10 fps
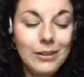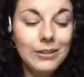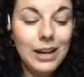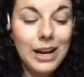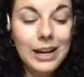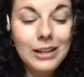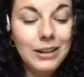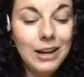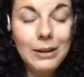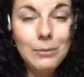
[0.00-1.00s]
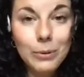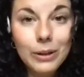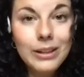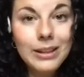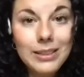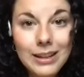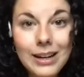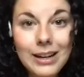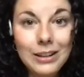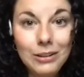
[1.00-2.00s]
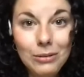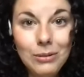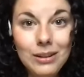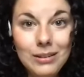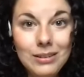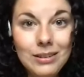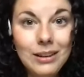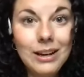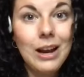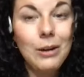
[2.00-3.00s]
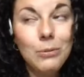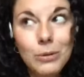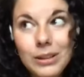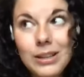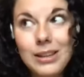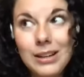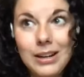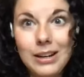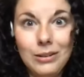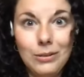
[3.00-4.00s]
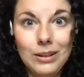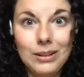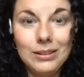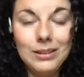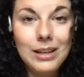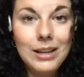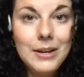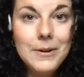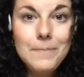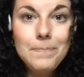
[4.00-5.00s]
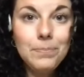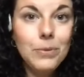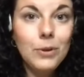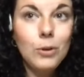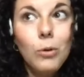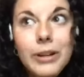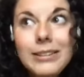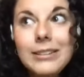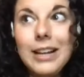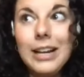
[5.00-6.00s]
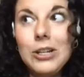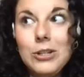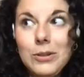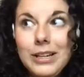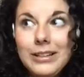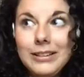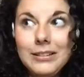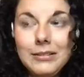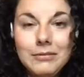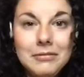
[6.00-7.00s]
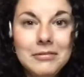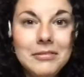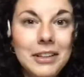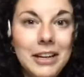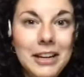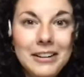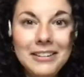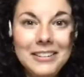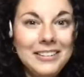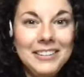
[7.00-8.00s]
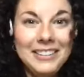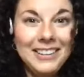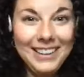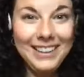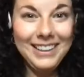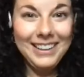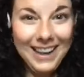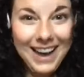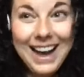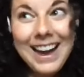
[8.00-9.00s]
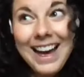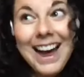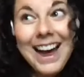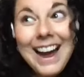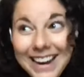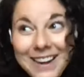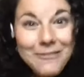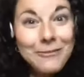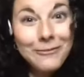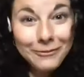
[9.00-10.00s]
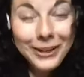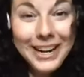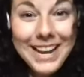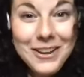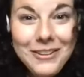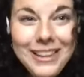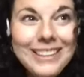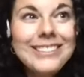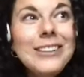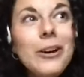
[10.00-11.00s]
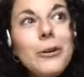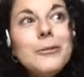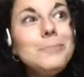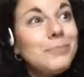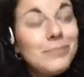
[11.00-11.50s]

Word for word: Like I I really think I can do this. Like I really think I can do this. Corri says I can do this. Like I I can freaking do this. So